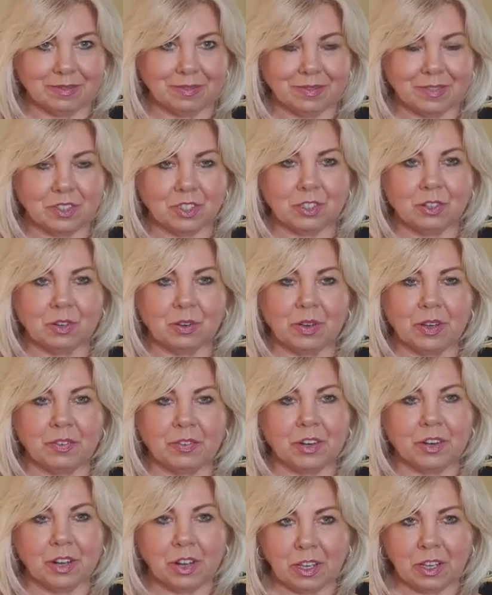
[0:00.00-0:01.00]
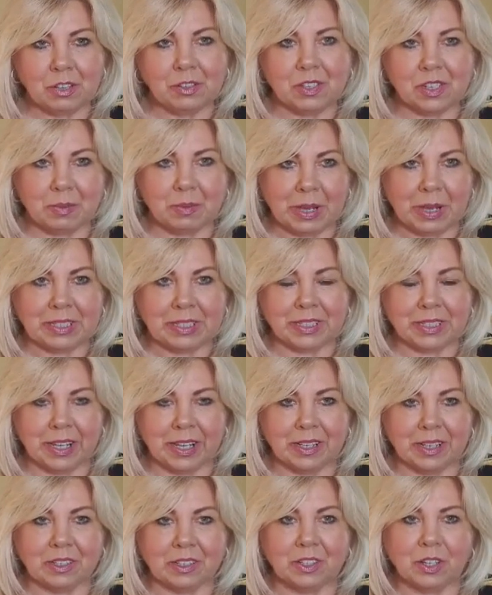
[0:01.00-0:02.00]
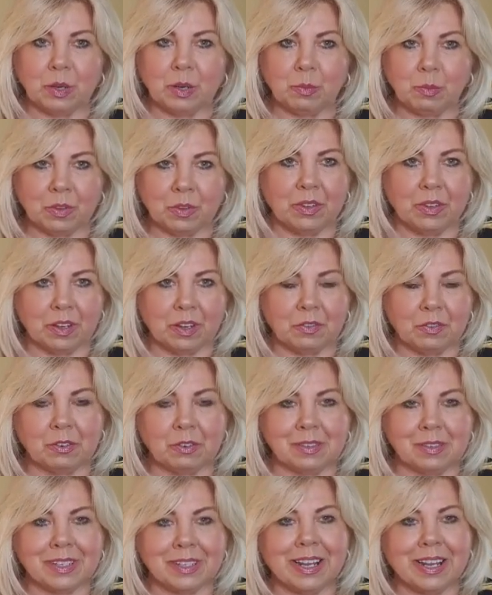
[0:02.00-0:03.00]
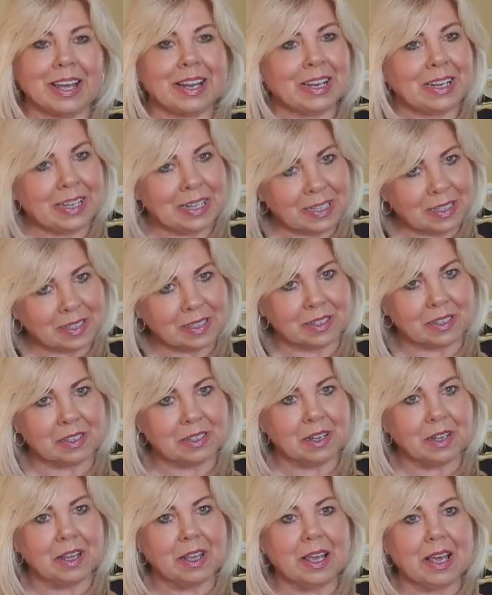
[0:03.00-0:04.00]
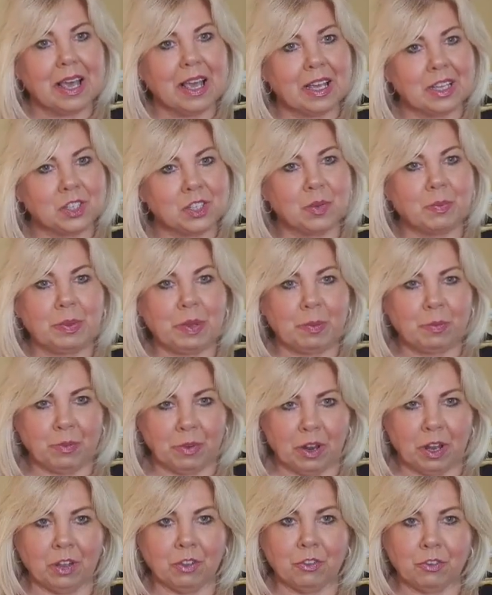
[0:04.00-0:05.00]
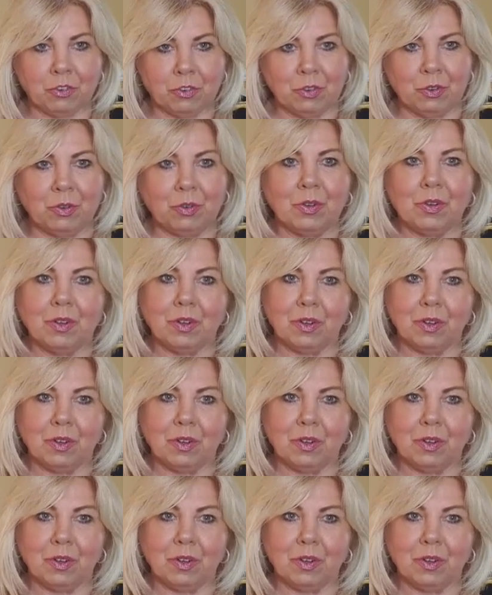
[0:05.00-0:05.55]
So if you're not used to meditating, you can put the earphones in and listen as you're being brought through